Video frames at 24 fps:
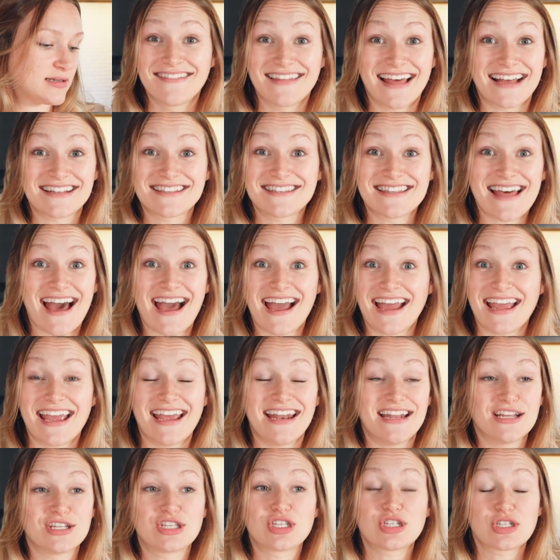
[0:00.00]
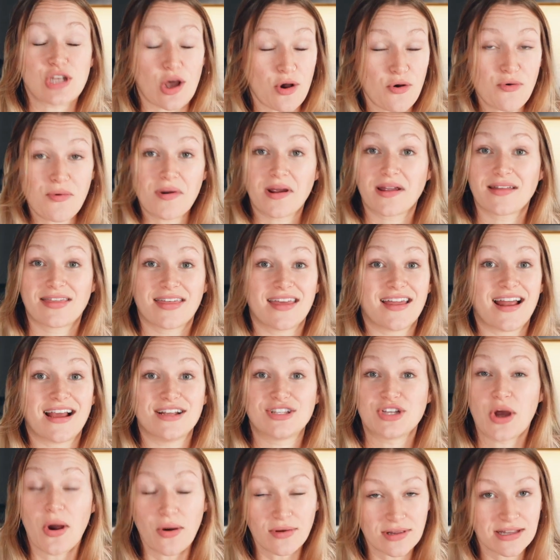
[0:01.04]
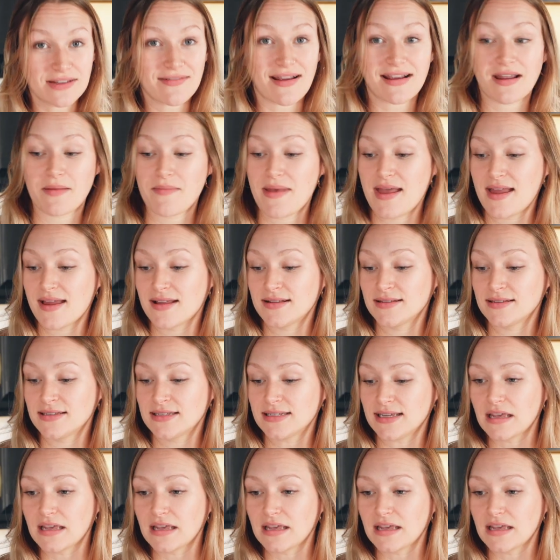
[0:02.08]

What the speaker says: That's that. It is so worth it. I totally recommend.